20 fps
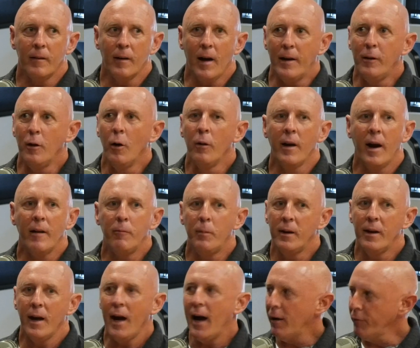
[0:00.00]
I know that I've
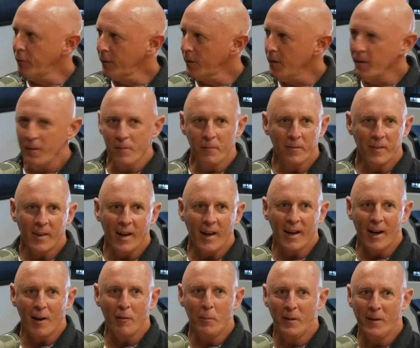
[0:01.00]
been to Africa
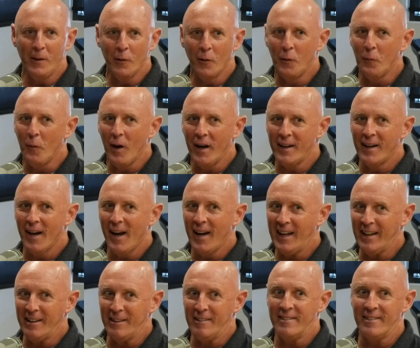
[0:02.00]
and I've been the only white guy
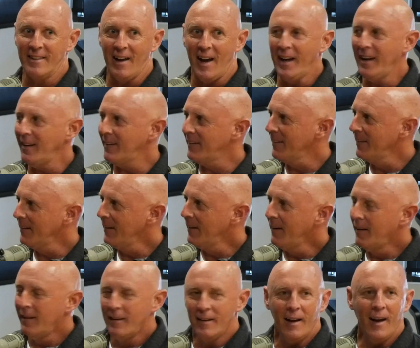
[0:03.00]
in sight,
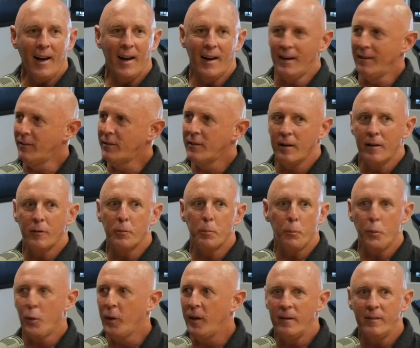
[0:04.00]
and it's
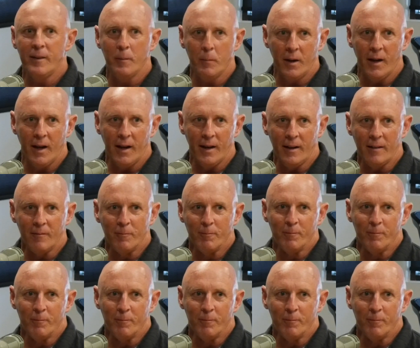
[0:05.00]
pretty intimidating.